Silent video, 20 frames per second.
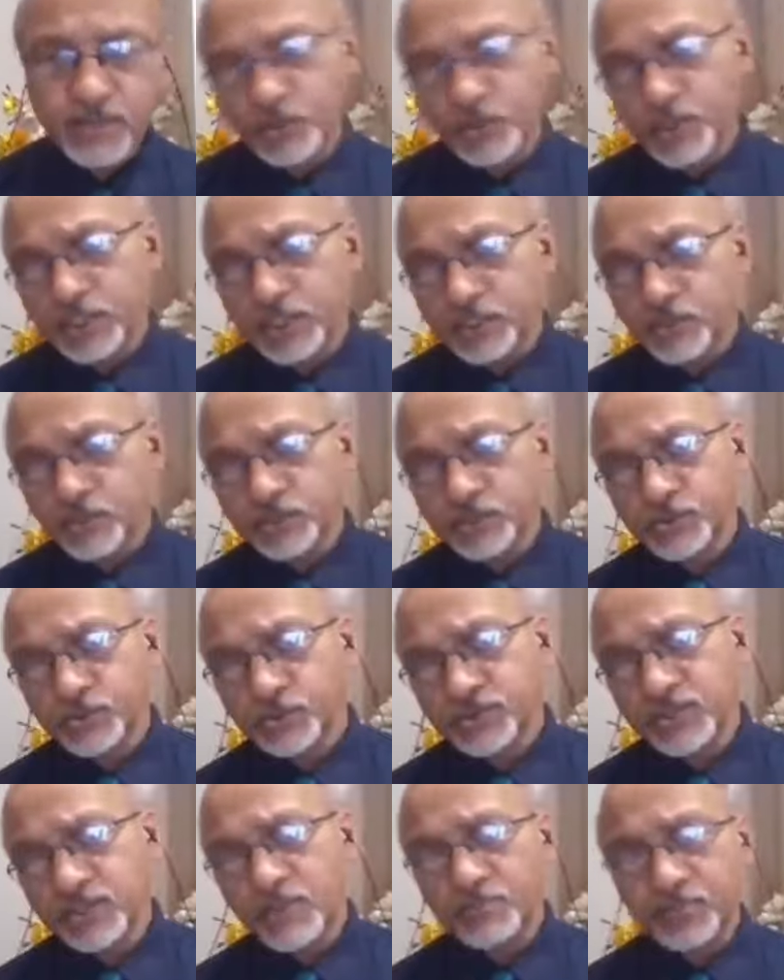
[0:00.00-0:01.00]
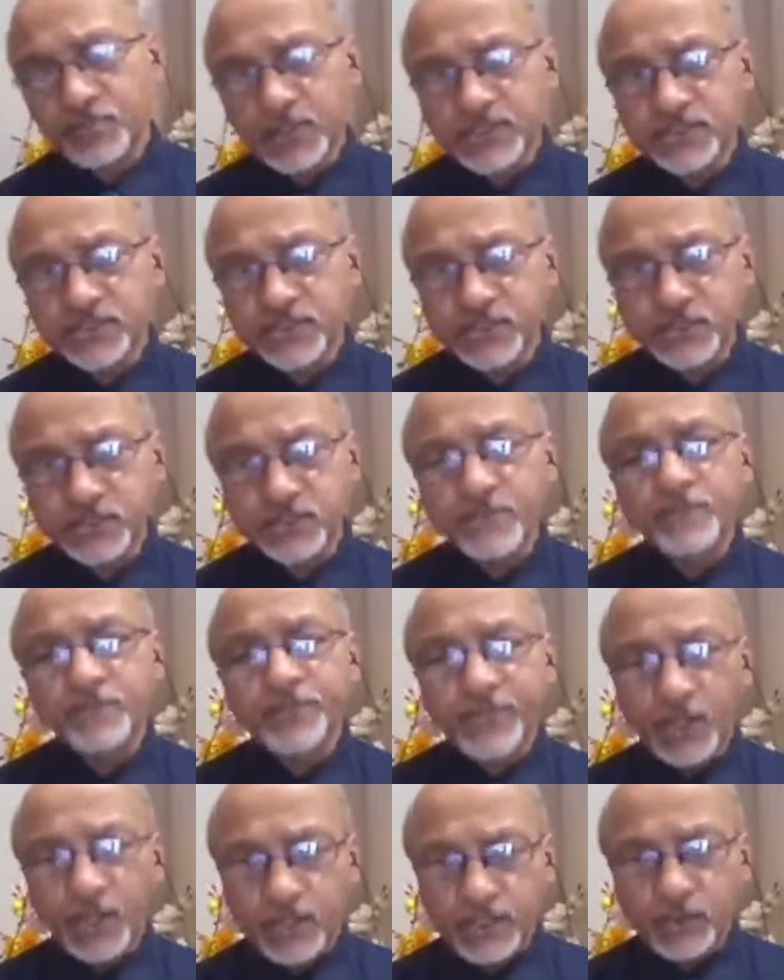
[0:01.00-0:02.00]
You can talk to some persons,
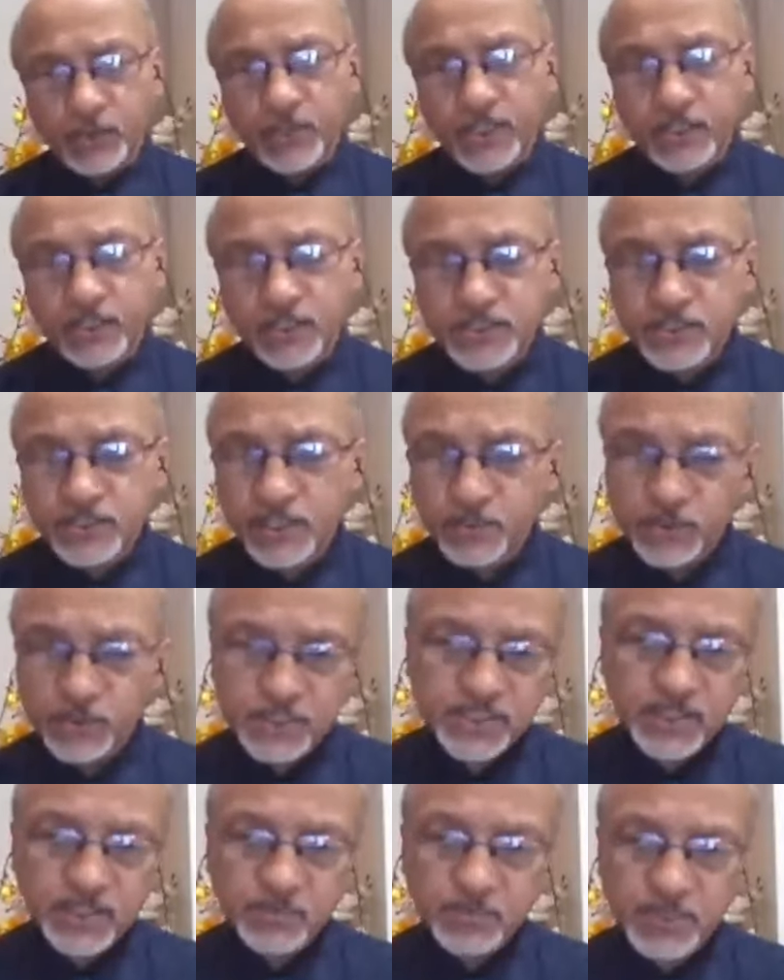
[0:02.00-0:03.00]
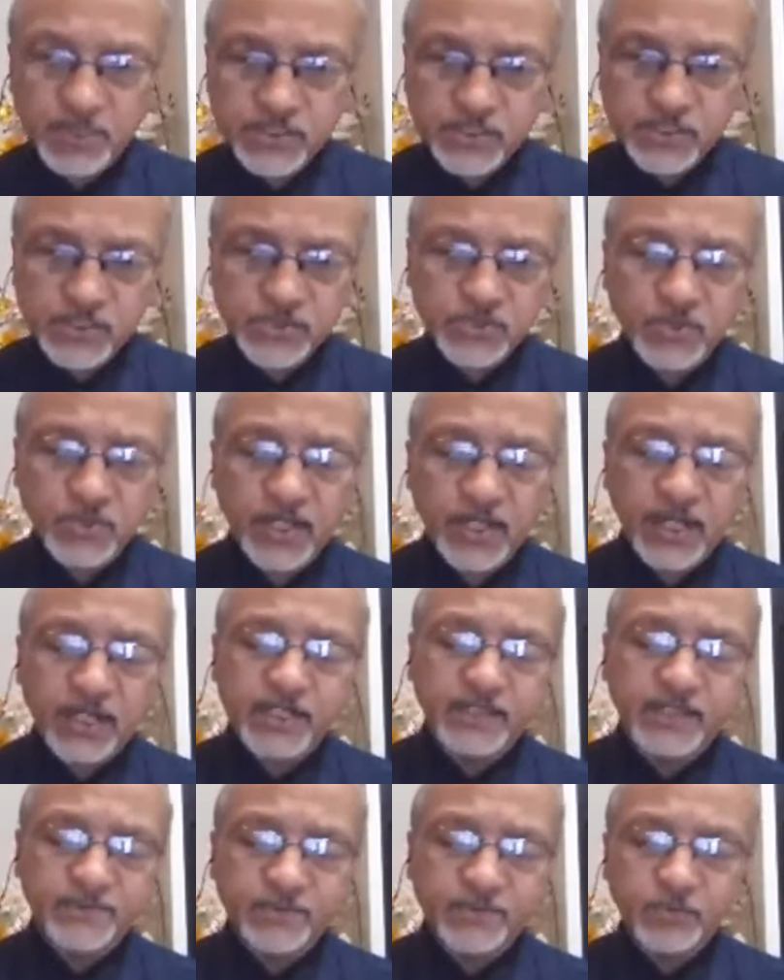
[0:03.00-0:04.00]
or you can consult with some persons who are
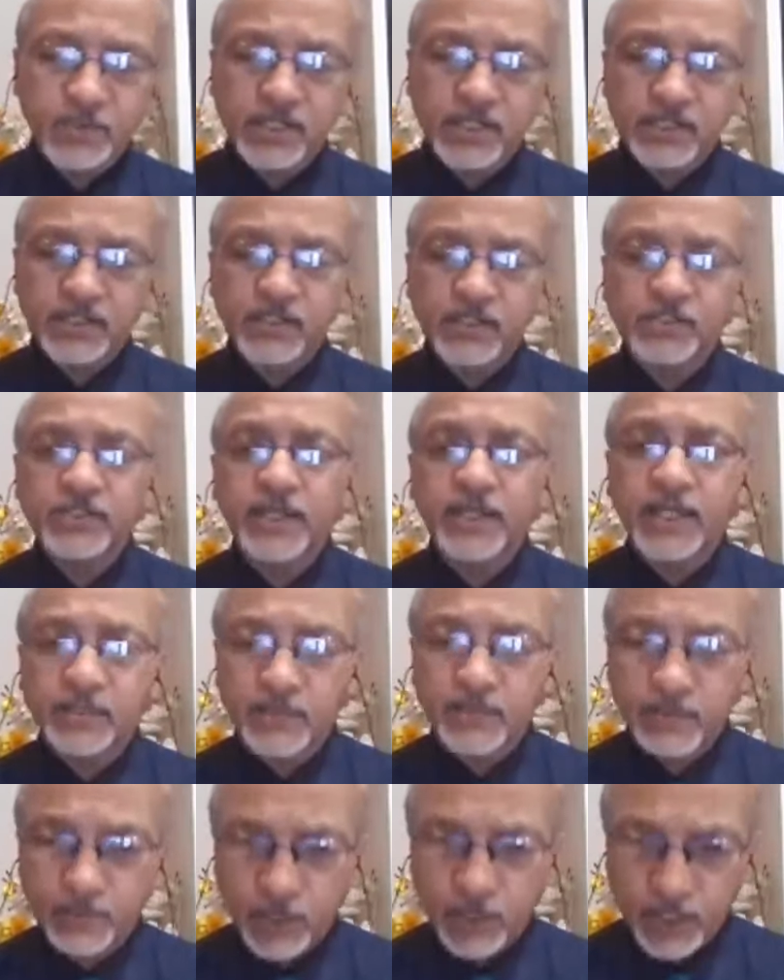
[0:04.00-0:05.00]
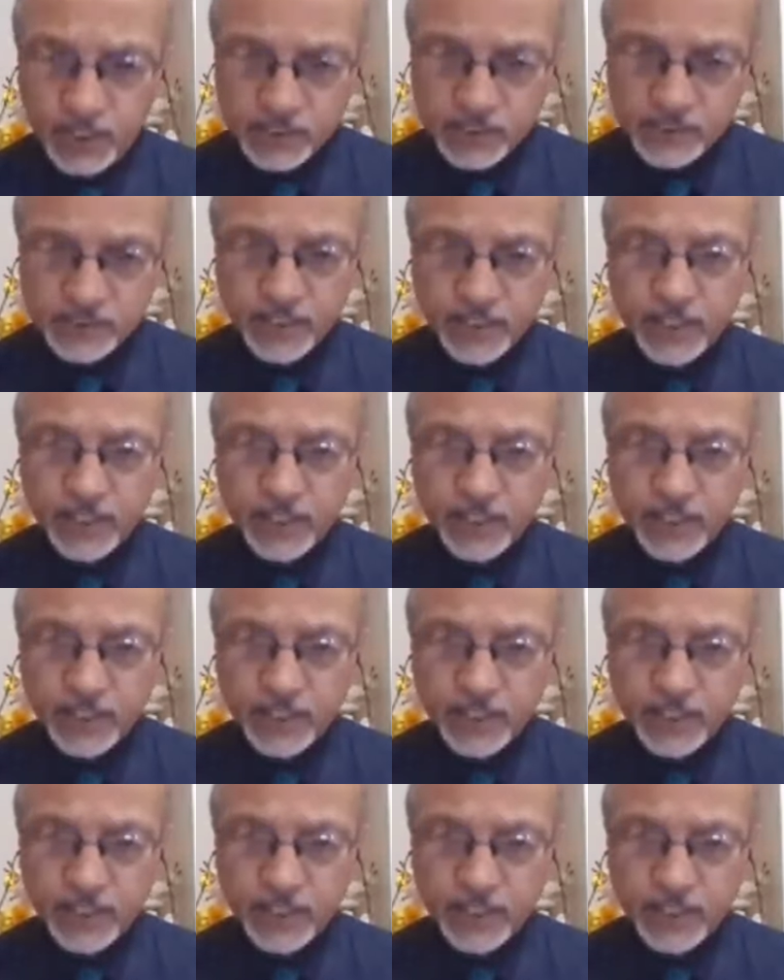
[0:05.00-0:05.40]
actively working on the animal models